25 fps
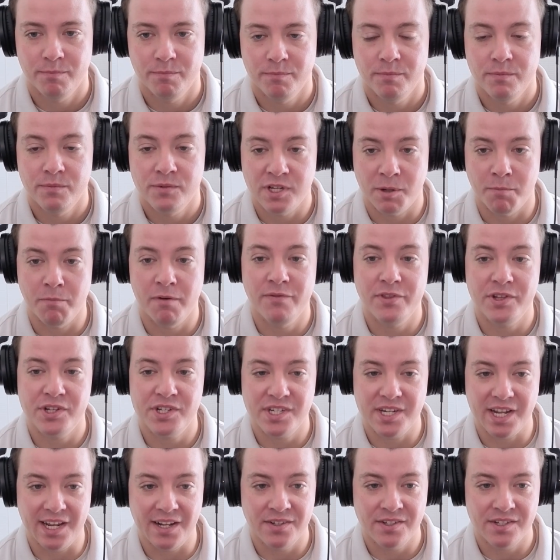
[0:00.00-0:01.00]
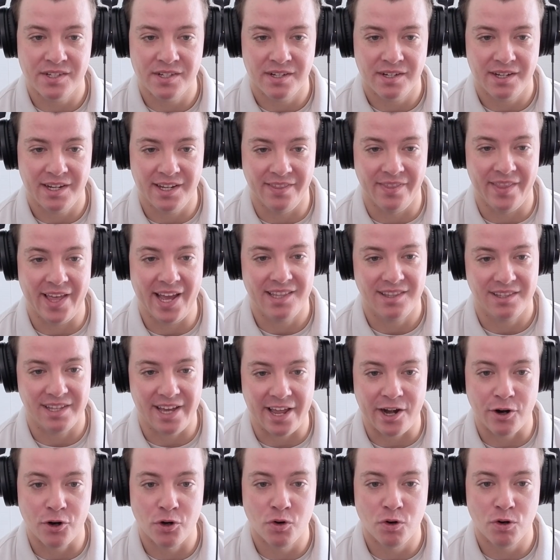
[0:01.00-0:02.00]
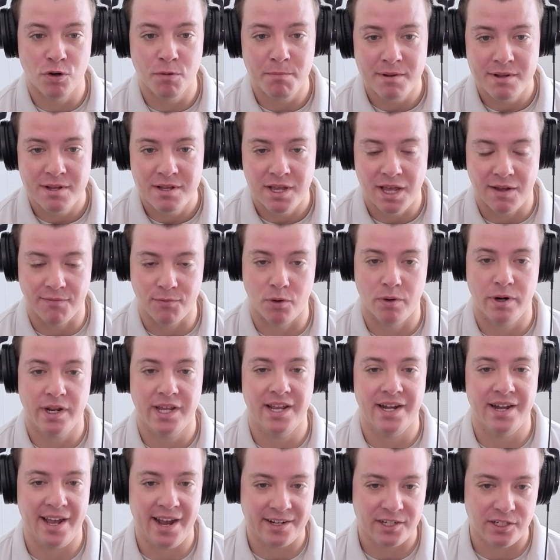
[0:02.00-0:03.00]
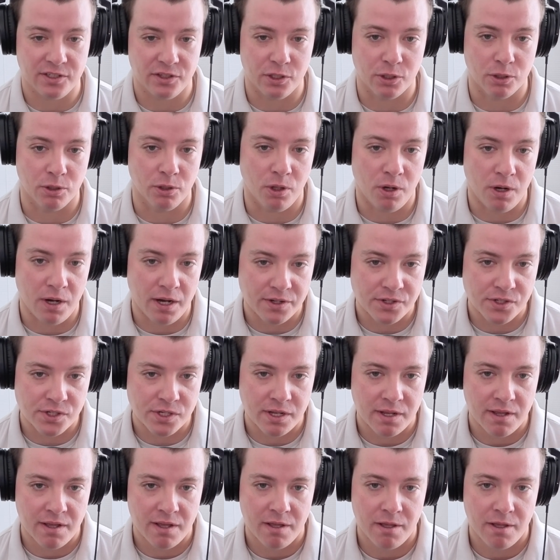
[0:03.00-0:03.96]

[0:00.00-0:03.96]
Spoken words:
Some of the states in that latter group have already enacted their laws,